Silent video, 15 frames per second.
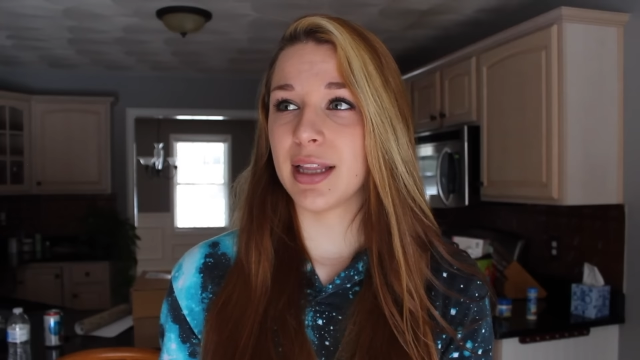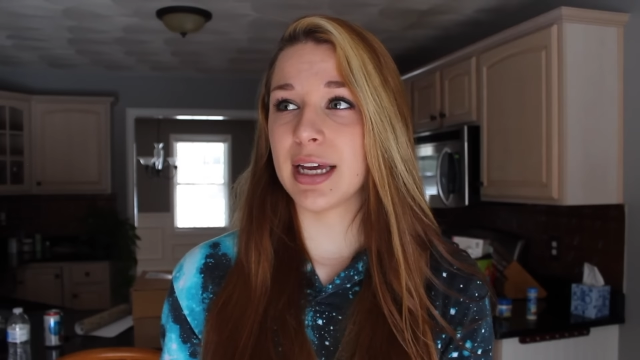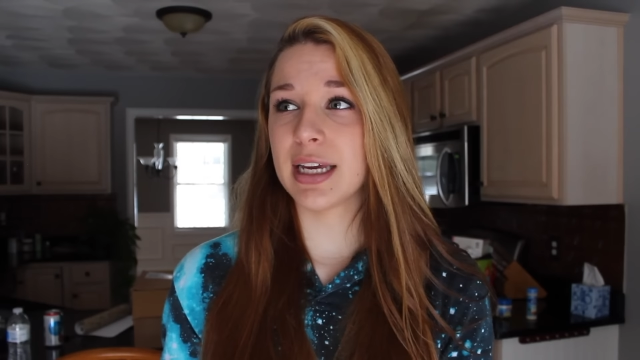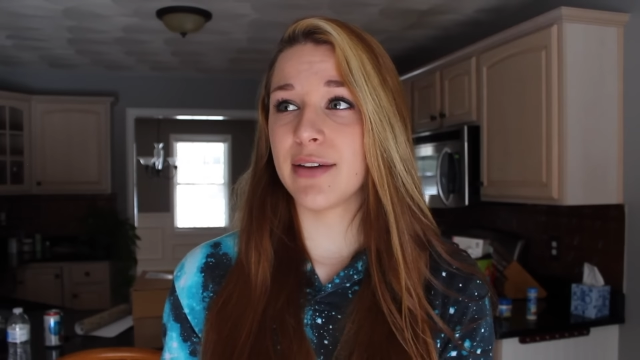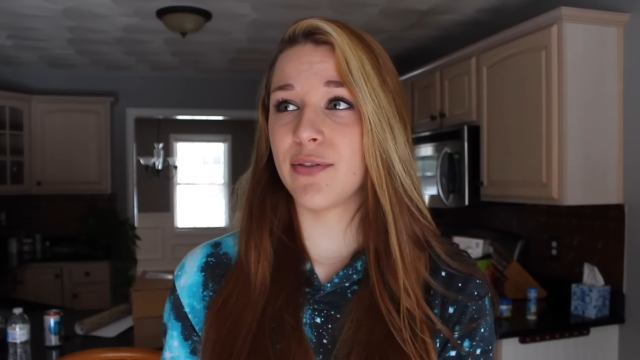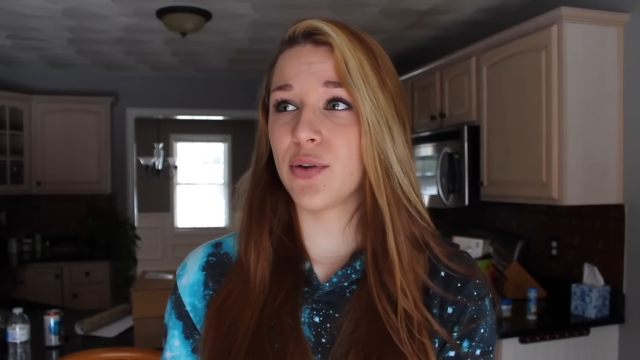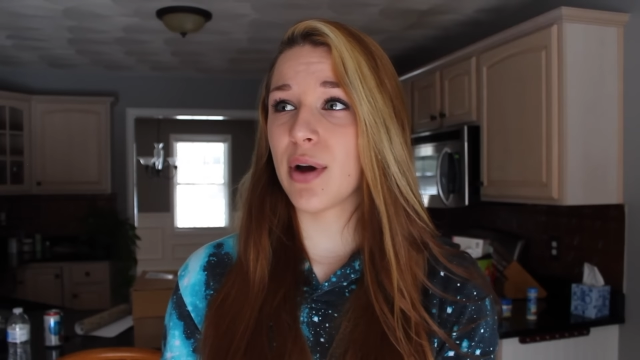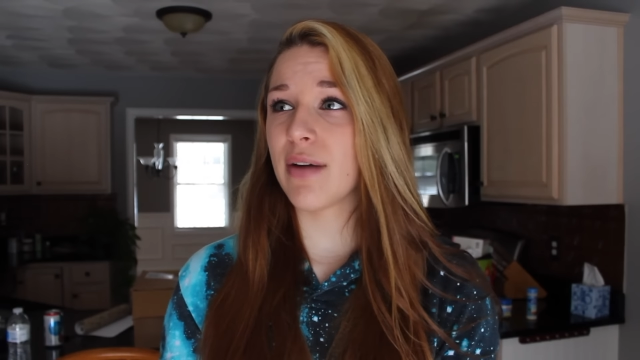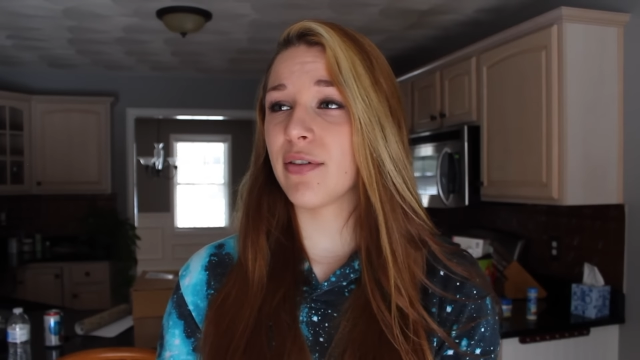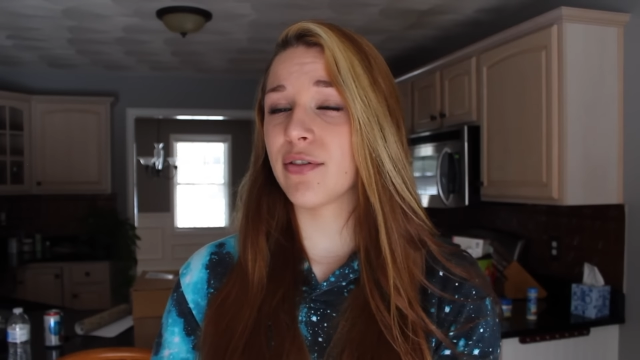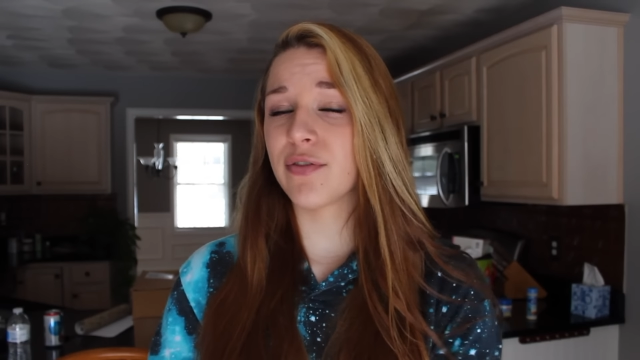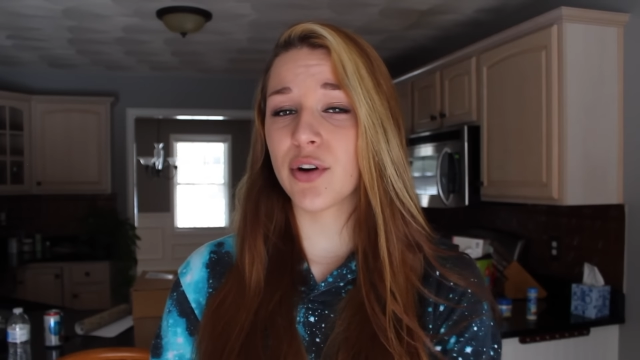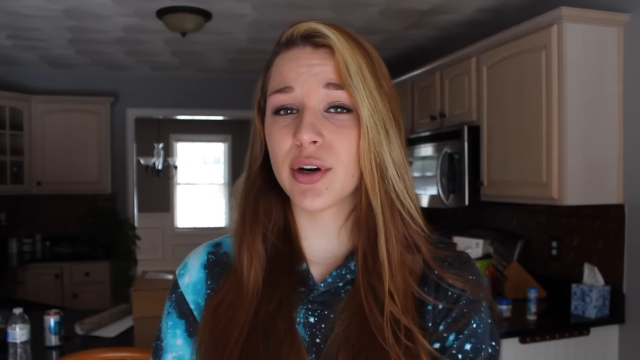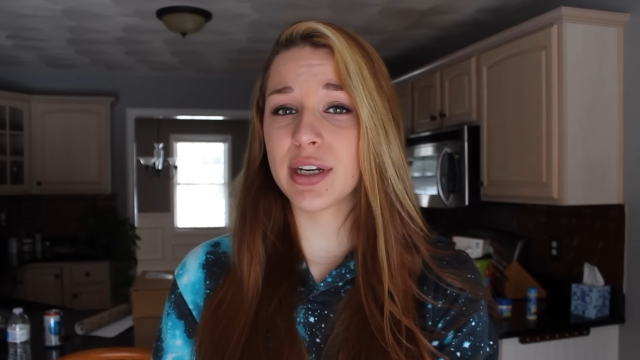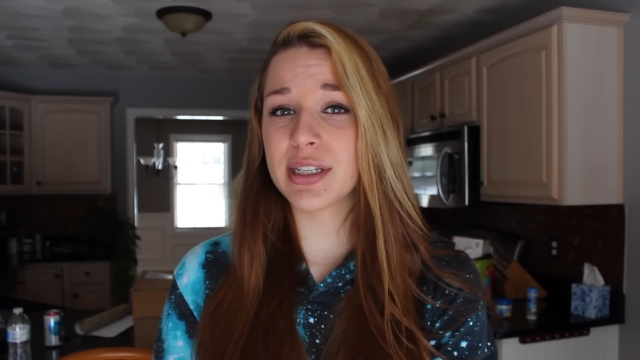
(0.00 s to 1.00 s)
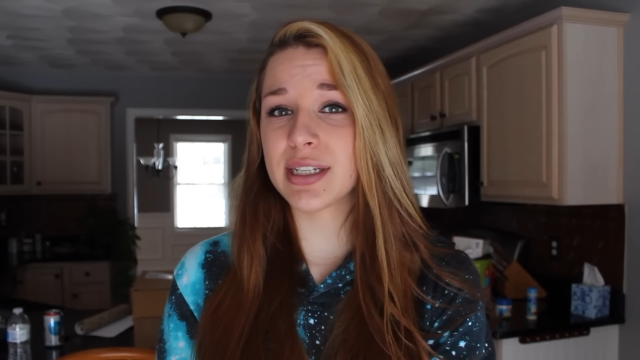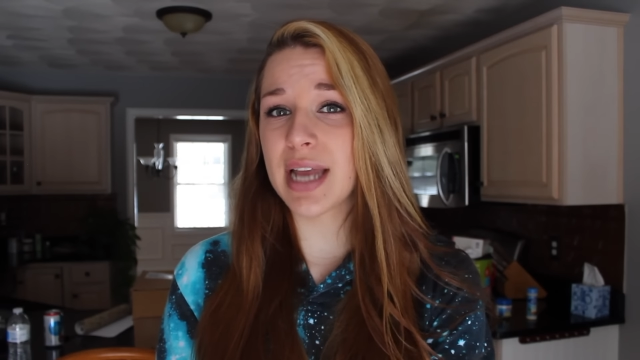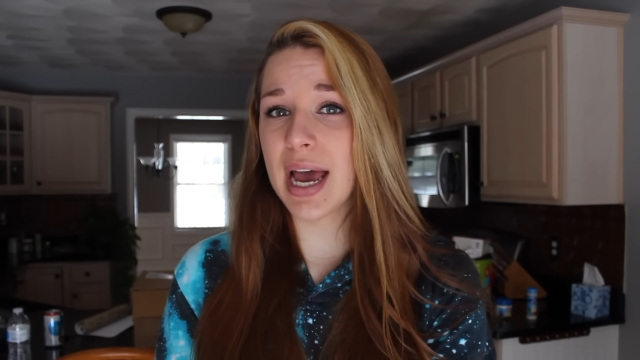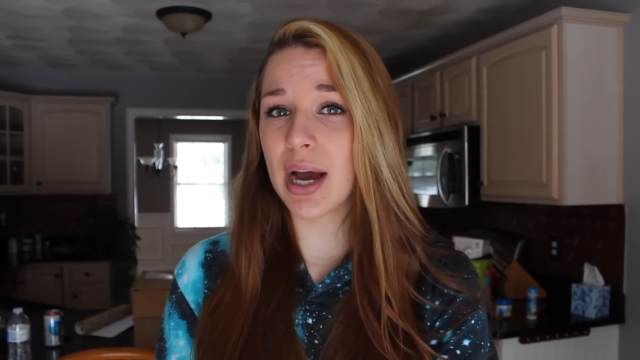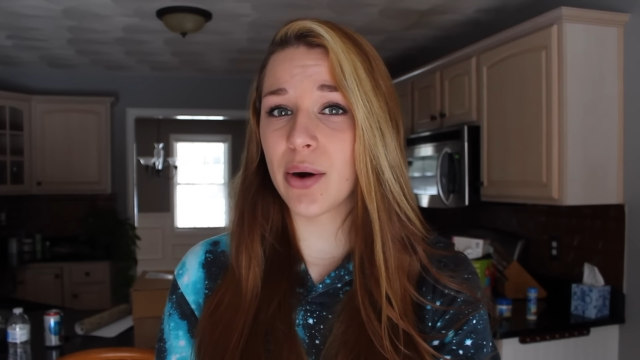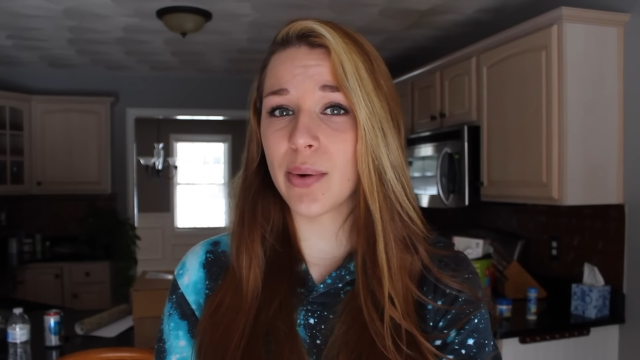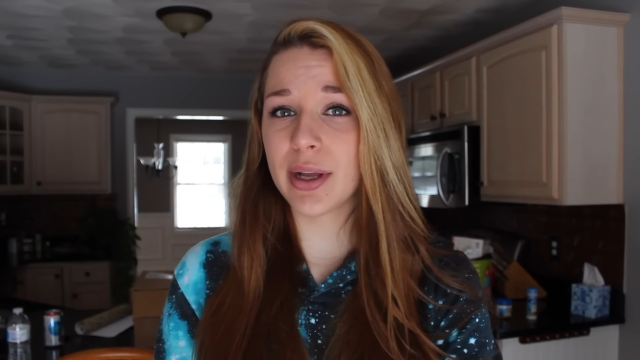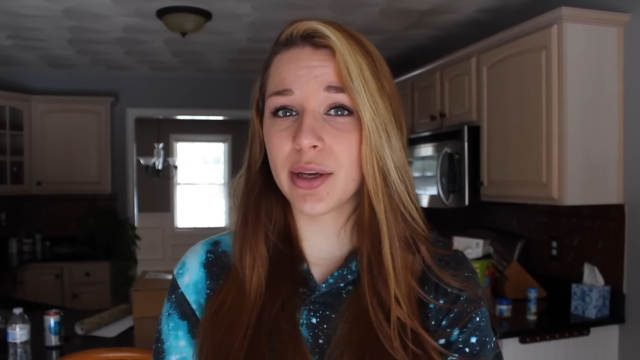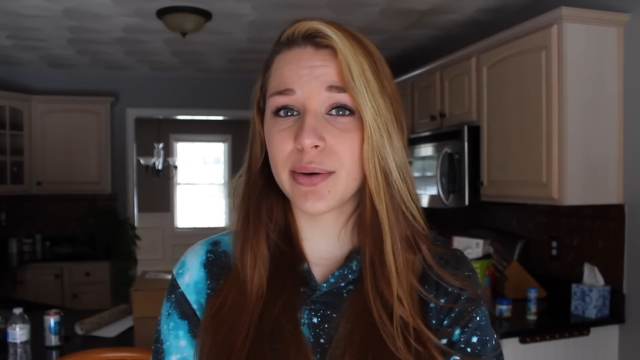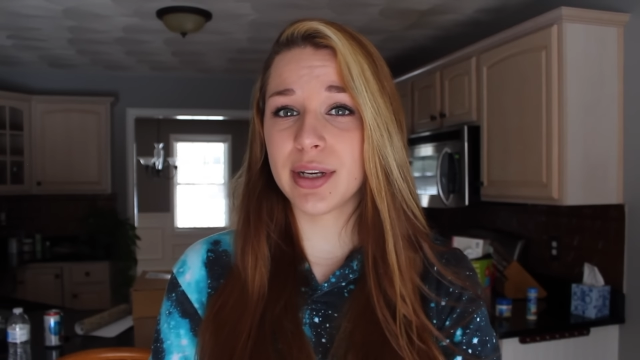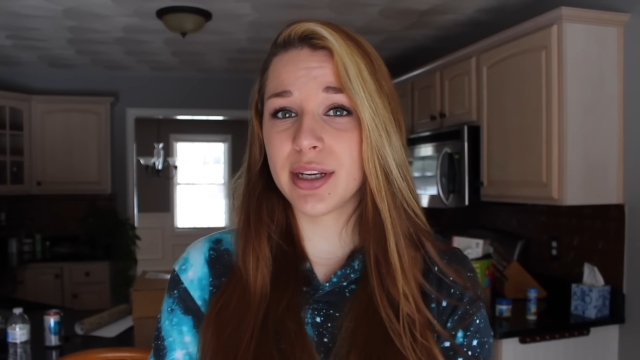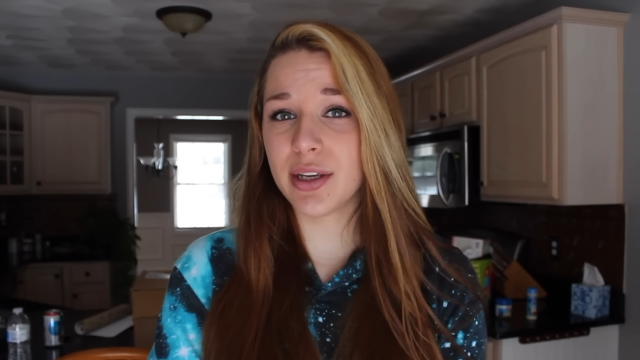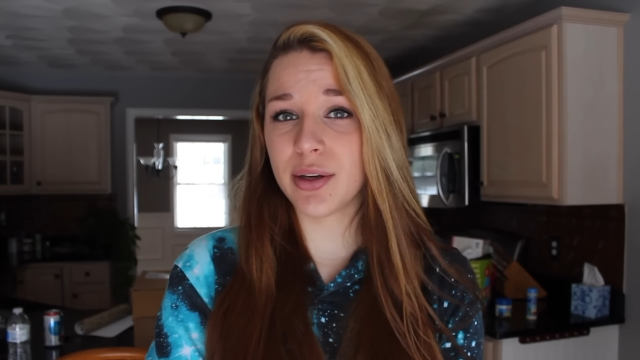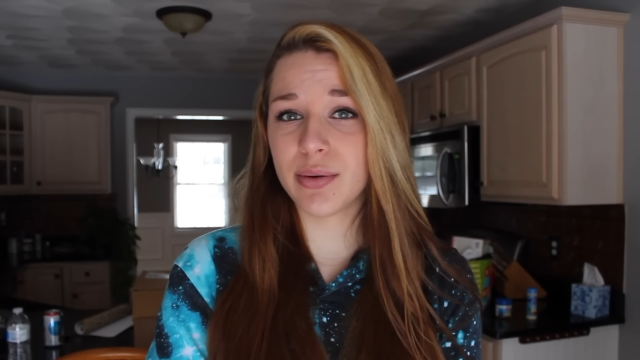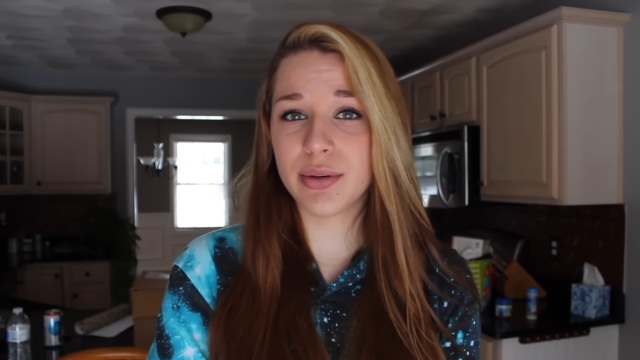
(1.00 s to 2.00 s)
Like if you have a furnace now and you
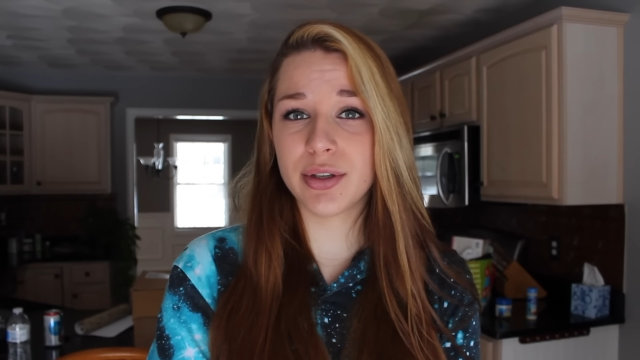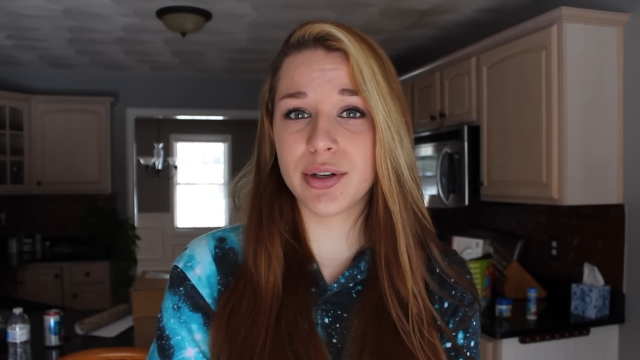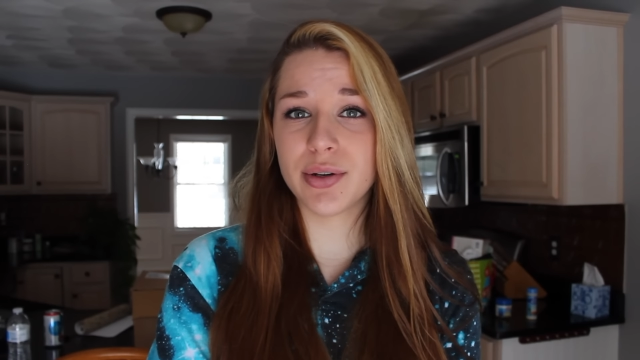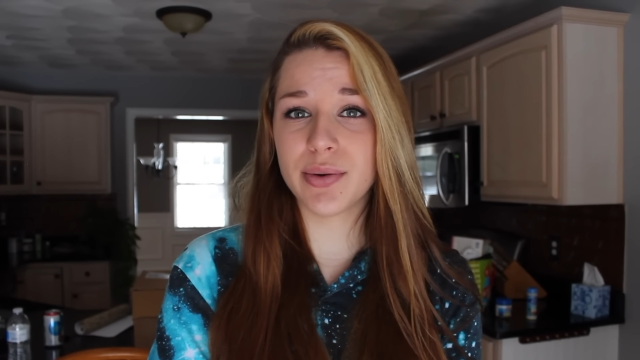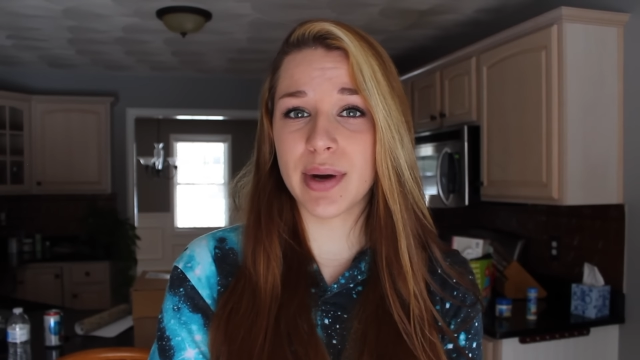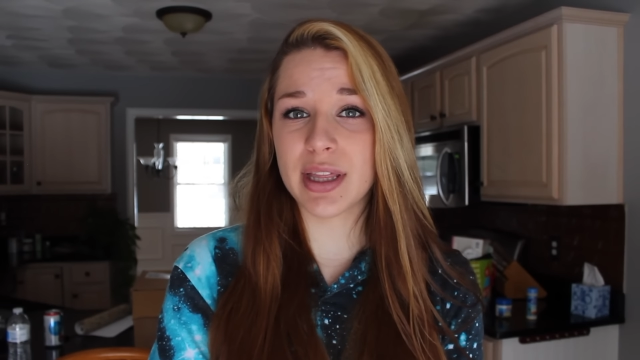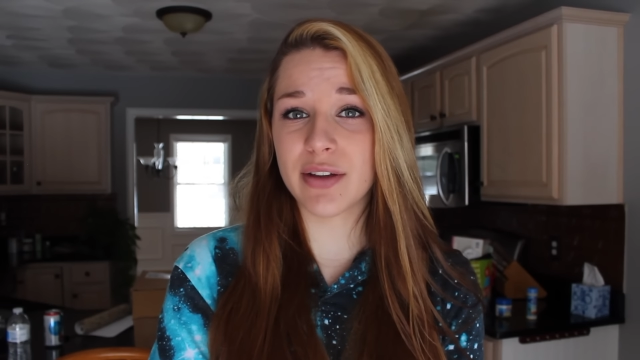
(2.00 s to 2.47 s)
didn't used to,